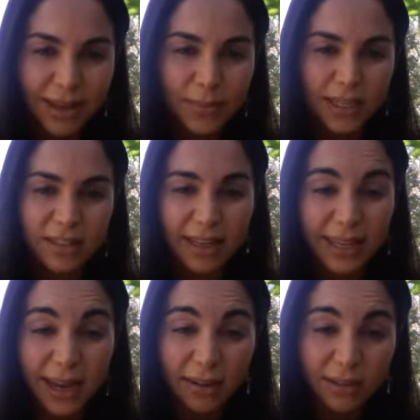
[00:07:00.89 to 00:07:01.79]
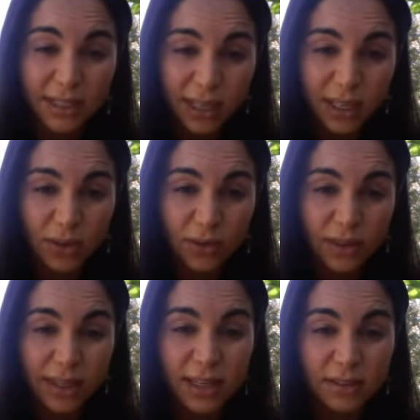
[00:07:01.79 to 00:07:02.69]
Because I can guarantee you, at
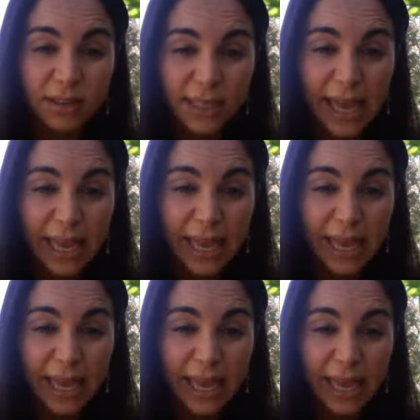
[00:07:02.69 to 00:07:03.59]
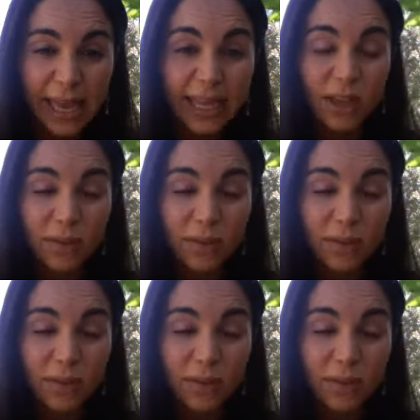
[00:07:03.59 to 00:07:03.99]
the end of the day, if any of